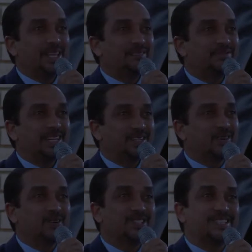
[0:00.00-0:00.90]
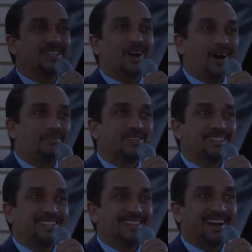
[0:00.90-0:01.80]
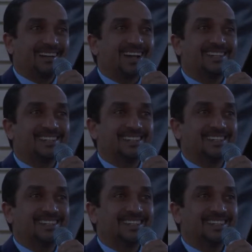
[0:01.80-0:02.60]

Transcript: the feet goes in the opposite direction,